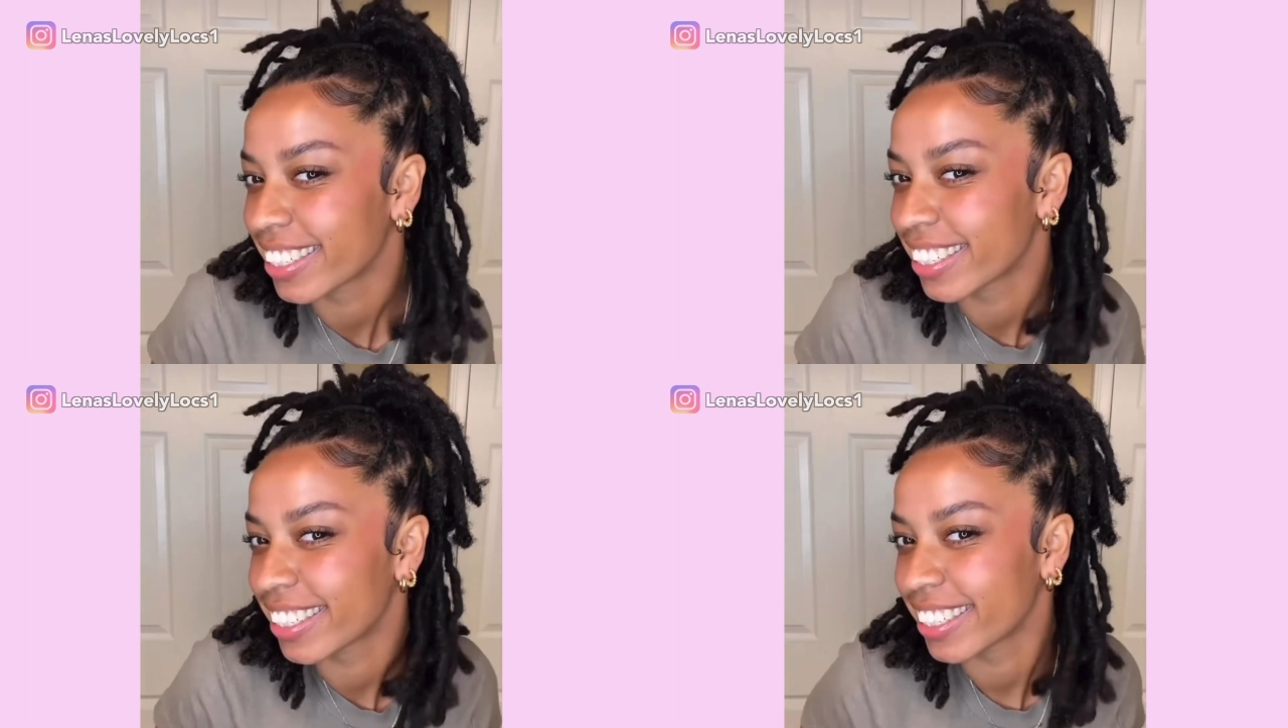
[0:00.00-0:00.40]

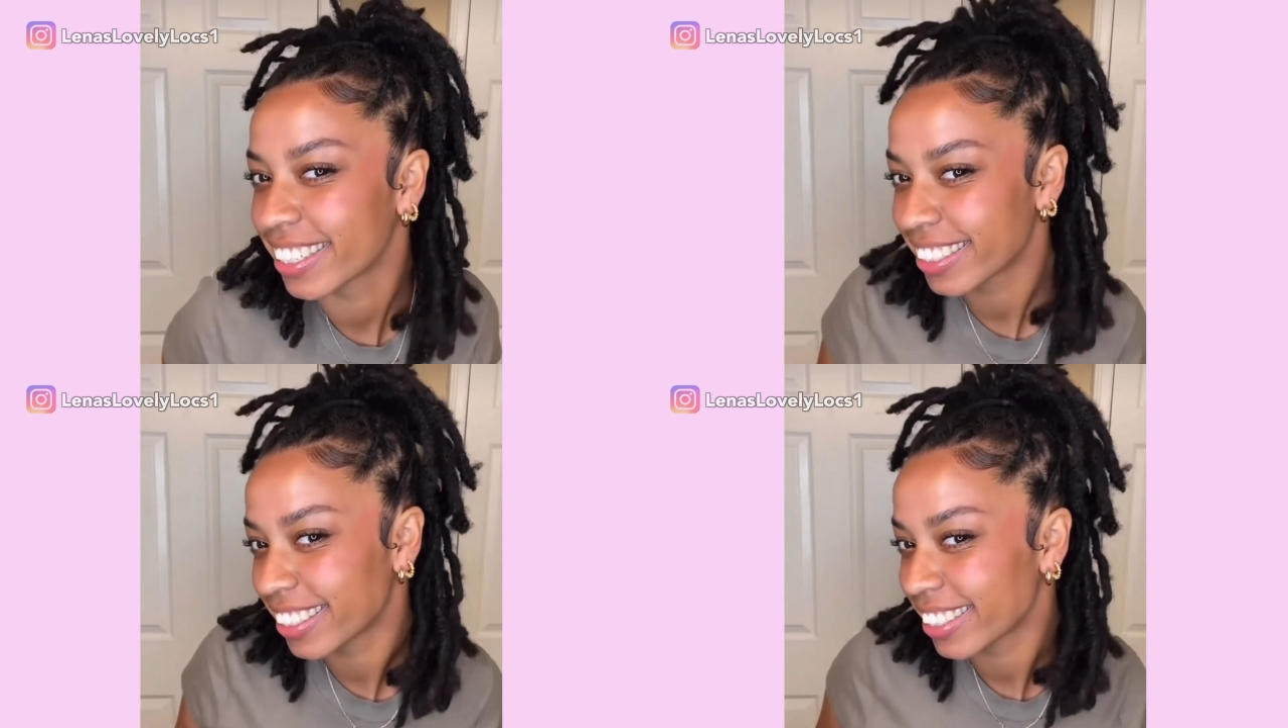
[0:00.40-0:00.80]
And
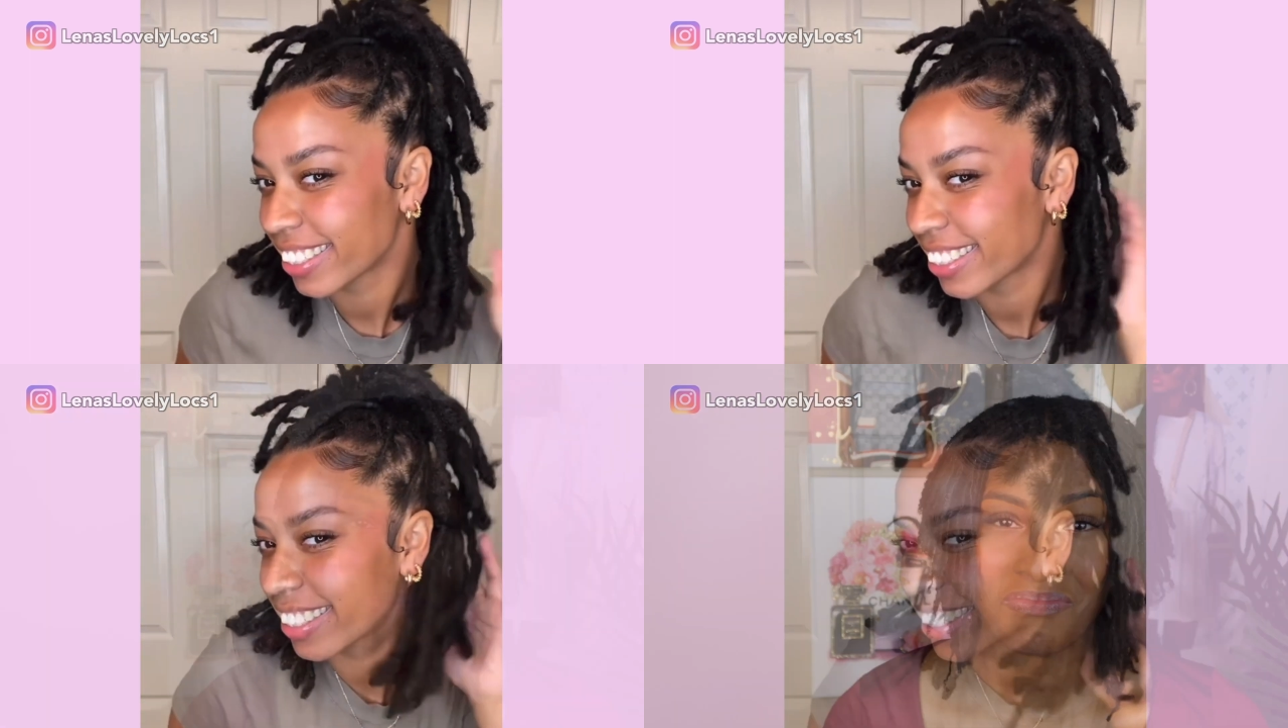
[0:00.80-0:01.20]

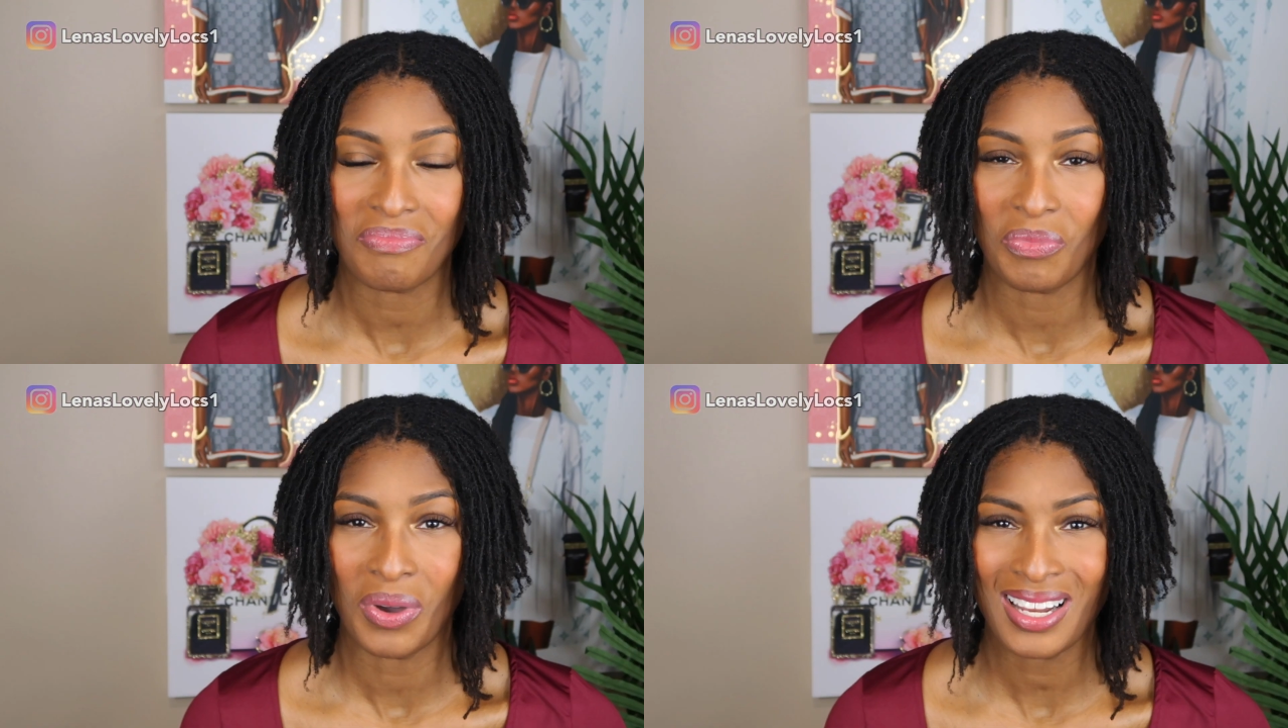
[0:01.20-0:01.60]
plus,
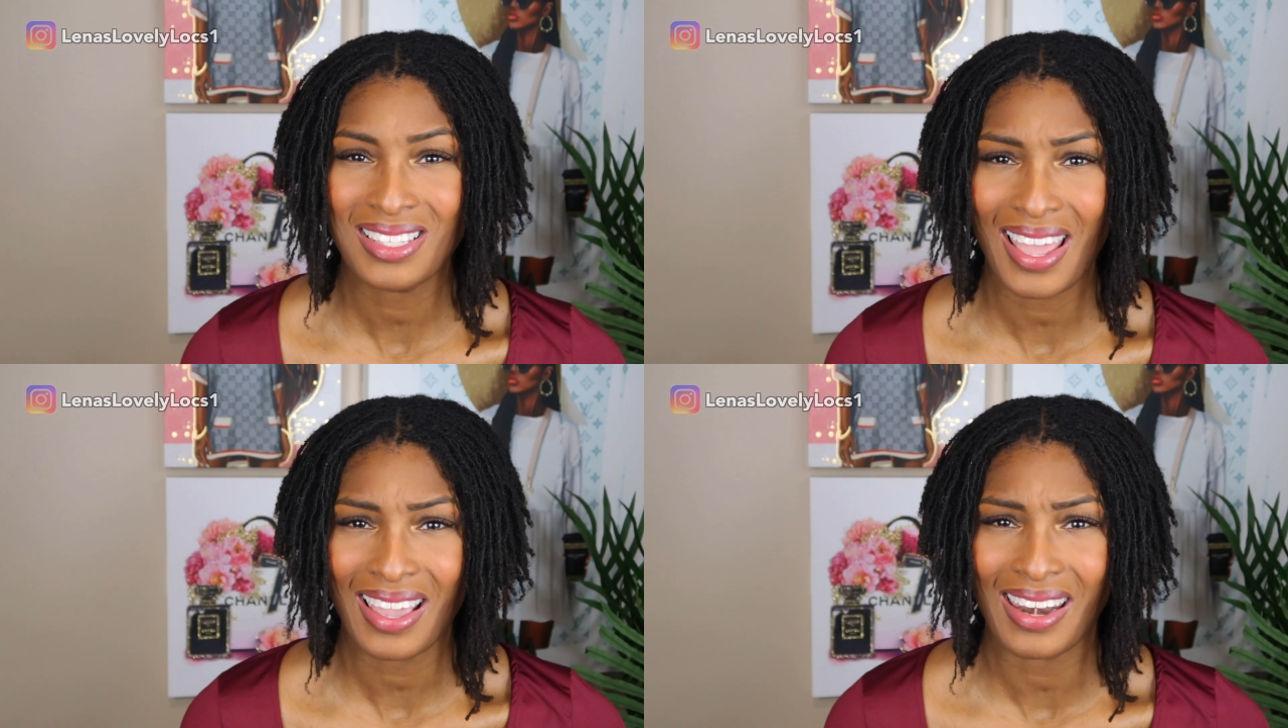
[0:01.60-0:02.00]
wouldn't
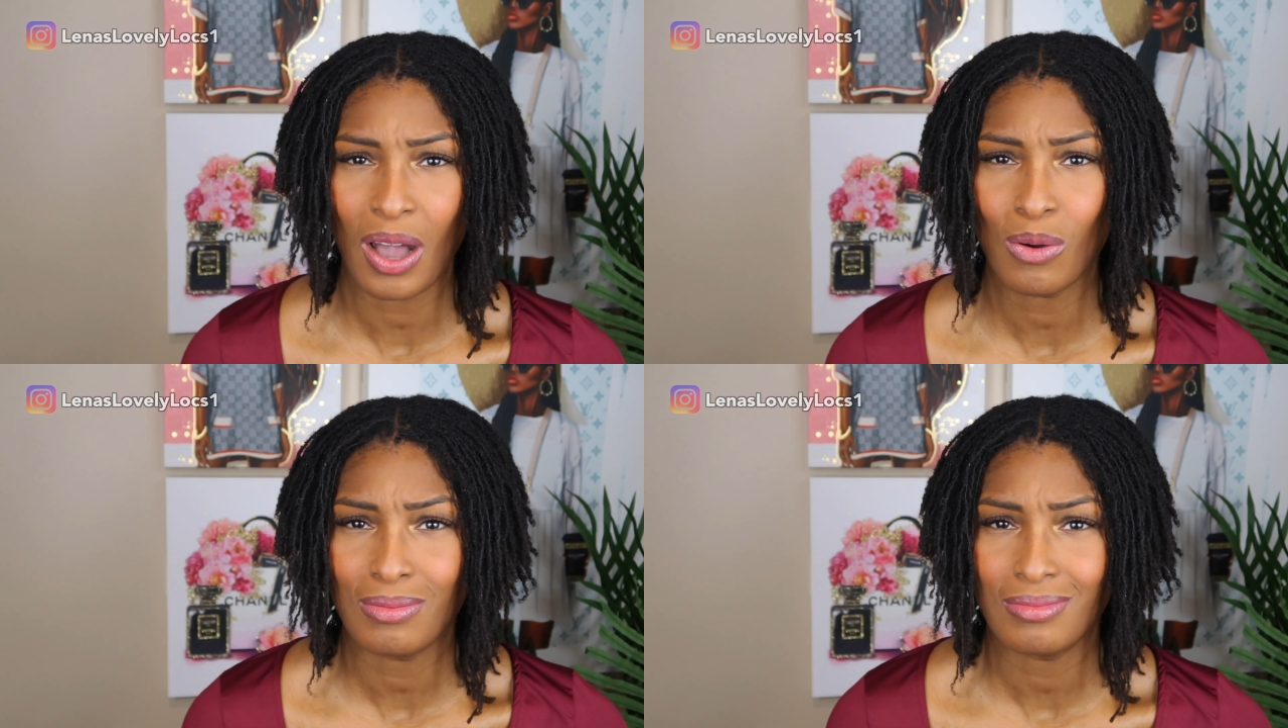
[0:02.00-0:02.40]
it take it
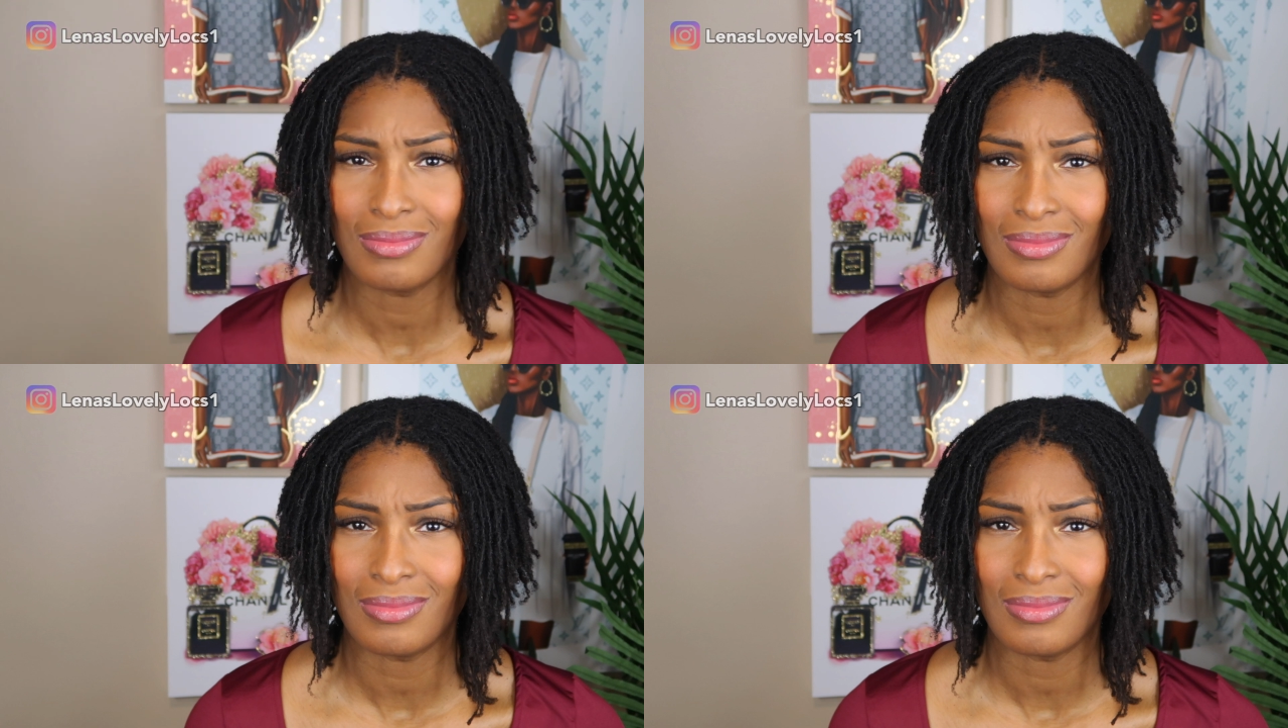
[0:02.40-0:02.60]
out?